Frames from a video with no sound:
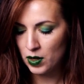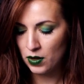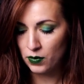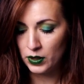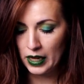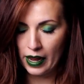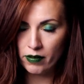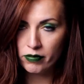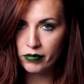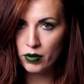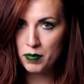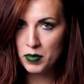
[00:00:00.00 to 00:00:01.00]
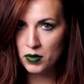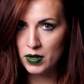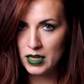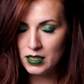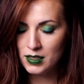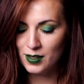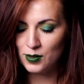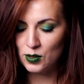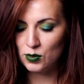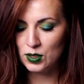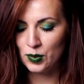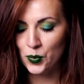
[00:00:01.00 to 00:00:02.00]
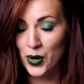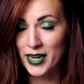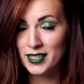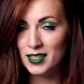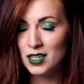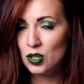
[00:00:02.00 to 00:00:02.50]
but you only have 3 buoys, so use them wisely.